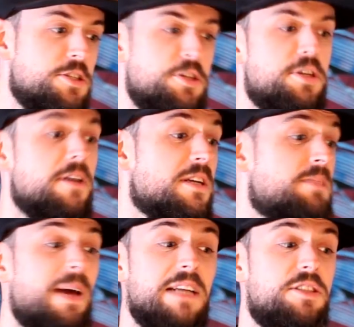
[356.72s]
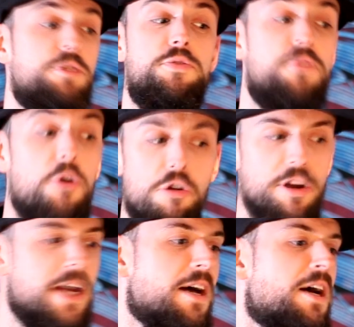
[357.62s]
So you can expect
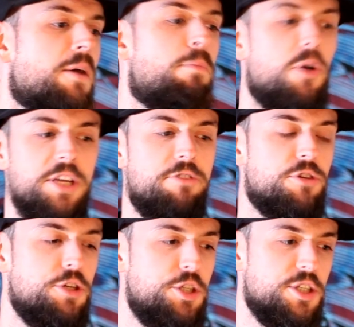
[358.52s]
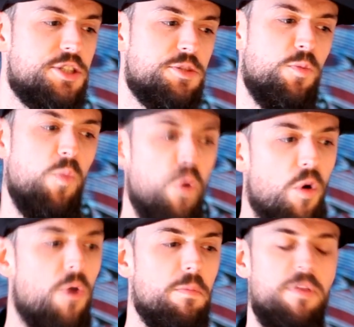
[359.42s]
euphoria, body rushes and
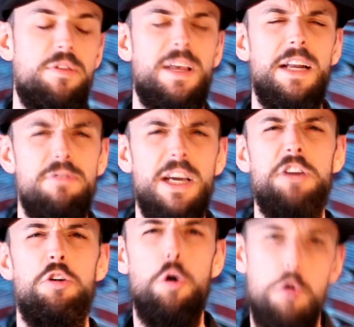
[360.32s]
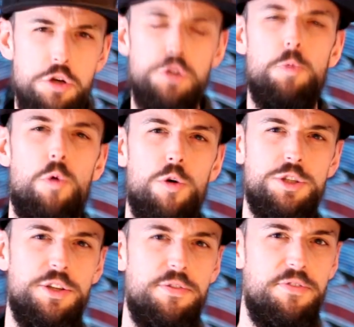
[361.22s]
warmth, kind of like an
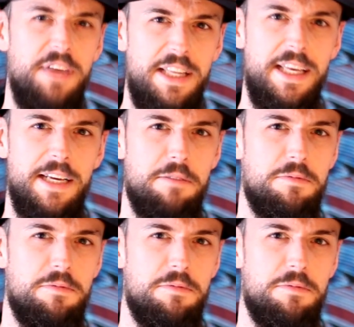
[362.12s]
underwater feeling,